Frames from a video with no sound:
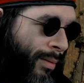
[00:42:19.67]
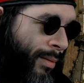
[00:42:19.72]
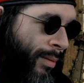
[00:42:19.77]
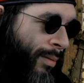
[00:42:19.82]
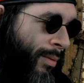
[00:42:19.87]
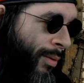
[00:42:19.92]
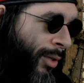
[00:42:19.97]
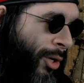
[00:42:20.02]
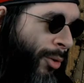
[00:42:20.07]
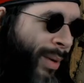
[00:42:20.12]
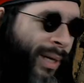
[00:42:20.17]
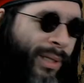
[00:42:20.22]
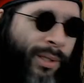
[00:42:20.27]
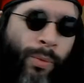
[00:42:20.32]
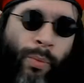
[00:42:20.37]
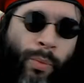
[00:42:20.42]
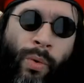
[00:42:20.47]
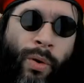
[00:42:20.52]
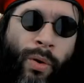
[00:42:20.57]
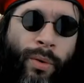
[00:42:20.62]
no matter
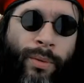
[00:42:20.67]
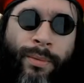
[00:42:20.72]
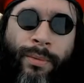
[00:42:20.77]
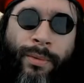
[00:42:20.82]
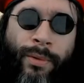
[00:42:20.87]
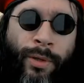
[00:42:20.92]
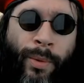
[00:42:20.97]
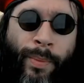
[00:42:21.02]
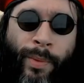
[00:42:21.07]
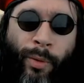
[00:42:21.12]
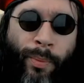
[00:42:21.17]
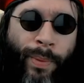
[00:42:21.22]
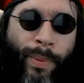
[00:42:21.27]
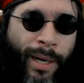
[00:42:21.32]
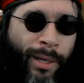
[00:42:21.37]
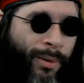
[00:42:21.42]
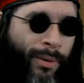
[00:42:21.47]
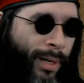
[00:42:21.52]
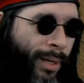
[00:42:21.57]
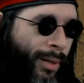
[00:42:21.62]
what criminal
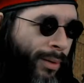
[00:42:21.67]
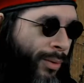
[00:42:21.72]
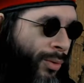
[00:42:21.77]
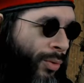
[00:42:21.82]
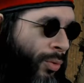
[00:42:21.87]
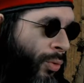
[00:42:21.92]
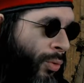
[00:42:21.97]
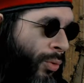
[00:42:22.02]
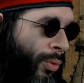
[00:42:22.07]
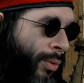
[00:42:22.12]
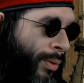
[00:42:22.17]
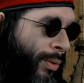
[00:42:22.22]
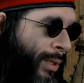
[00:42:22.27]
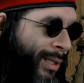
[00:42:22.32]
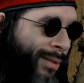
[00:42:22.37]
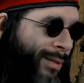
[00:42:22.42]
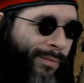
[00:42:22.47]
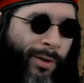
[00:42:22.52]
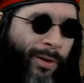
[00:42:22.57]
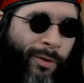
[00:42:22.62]
background or his
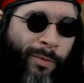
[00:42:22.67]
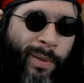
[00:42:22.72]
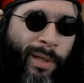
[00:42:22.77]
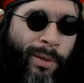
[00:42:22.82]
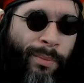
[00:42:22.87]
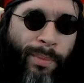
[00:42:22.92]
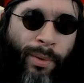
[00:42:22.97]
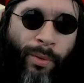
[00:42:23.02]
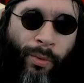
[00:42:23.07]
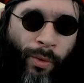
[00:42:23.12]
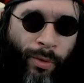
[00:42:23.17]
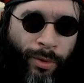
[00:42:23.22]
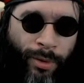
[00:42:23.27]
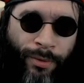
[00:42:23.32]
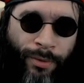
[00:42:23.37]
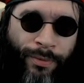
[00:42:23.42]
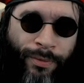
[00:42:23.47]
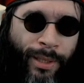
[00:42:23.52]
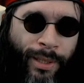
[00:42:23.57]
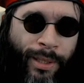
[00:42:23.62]
involvement in
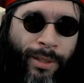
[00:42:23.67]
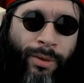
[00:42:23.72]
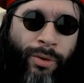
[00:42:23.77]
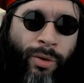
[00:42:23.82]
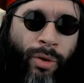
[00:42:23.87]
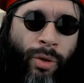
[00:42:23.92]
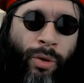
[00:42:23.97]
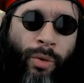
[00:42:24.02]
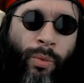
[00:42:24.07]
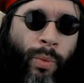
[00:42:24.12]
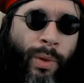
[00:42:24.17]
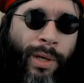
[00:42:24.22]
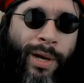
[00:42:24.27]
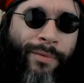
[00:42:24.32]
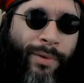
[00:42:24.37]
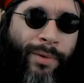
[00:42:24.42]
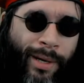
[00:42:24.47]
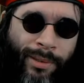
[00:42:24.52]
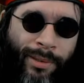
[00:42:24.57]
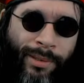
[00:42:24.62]
pornography or whatever
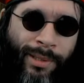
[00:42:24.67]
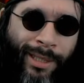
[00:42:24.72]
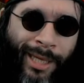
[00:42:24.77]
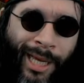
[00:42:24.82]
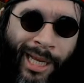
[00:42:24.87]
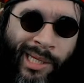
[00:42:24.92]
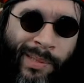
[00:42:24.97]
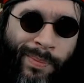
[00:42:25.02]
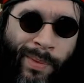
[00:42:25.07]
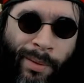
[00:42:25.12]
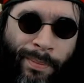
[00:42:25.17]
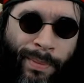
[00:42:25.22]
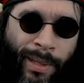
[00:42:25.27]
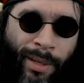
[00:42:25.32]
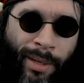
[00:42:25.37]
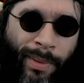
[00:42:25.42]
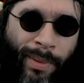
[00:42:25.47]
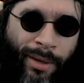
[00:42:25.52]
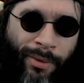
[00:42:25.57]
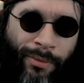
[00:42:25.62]
else the case might be
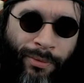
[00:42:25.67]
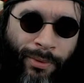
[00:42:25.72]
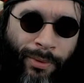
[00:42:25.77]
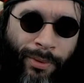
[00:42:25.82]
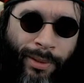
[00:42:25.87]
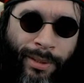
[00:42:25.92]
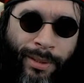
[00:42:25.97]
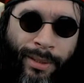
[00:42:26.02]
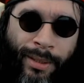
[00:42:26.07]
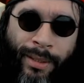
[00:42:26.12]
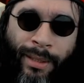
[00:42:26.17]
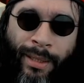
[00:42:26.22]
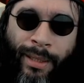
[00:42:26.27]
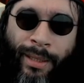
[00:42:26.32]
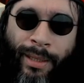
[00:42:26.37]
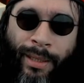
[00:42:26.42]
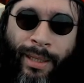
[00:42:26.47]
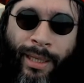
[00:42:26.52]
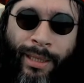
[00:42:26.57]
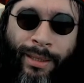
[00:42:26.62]
about Floyd,
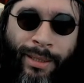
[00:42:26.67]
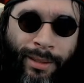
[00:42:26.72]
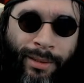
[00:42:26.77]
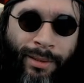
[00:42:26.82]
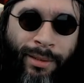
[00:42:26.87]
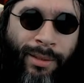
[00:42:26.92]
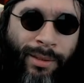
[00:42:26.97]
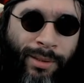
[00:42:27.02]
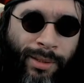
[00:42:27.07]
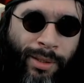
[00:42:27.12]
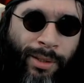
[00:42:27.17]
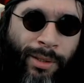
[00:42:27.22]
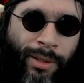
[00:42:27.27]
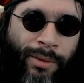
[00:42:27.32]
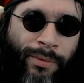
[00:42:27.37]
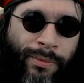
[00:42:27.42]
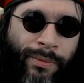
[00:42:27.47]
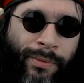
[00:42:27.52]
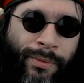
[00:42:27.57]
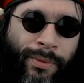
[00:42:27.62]
he didn't
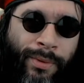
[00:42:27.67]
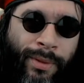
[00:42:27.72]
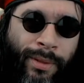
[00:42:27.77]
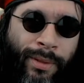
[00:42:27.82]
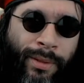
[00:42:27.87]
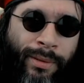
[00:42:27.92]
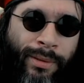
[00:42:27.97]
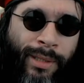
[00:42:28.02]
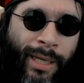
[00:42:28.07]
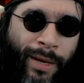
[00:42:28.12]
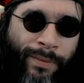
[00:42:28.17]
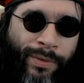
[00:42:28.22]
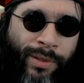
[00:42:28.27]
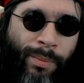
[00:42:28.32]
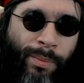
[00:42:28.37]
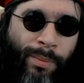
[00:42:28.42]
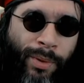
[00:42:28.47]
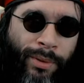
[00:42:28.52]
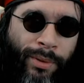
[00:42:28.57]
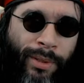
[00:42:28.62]
deserve to have
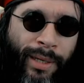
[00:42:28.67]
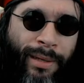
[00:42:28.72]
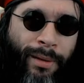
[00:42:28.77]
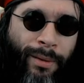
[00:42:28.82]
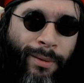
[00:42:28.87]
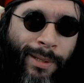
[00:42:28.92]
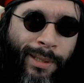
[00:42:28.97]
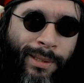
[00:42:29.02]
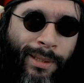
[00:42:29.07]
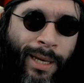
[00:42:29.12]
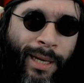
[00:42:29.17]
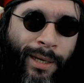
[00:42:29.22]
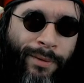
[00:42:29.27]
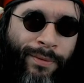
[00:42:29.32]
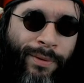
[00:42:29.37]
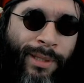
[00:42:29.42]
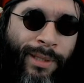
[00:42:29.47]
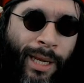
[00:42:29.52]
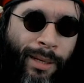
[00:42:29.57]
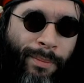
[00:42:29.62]
someone kneel on his neck for
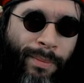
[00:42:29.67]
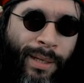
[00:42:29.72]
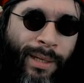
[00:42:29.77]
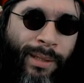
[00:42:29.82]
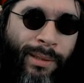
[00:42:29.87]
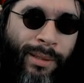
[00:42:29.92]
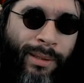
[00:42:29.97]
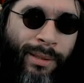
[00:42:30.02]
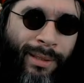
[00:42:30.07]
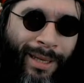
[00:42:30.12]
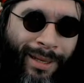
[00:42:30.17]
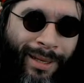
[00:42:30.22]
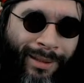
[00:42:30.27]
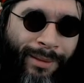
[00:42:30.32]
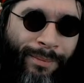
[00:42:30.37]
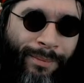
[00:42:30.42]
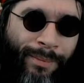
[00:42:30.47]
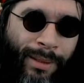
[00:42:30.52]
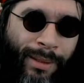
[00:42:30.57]
10 minutes and kill him.